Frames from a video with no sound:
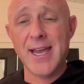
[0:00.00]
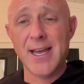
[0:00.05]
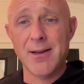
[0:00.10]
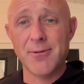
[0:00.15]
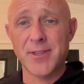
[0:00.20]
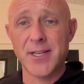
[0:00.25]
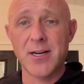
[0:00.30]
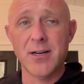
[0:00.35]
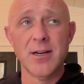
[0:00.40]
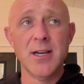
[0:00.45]
out
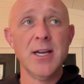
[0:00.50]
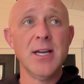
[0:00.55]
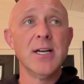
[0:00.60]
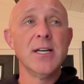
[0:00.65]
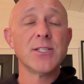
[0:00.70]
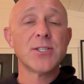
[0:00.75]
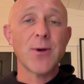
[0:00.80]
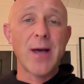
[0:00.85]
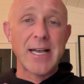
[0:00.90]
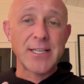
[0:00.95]
there.
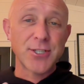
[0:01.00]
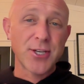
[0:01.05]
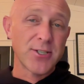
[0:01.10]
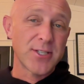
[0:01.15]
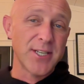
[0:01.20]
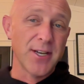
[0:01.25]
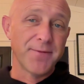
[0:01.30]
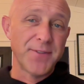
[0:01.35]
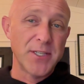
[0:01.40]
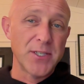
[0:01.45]
So ask
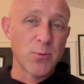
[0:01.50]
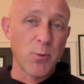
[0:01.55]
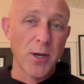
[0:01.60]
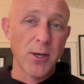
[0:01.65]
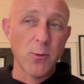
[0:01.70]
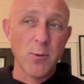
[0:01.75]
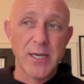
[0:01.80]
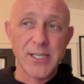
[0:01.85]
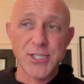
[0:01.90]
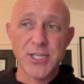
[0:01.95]
yourself this one
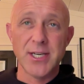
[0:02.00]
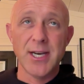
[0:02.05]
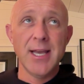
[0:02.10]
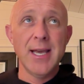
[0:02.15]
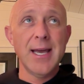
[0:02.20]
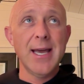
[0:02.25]
question.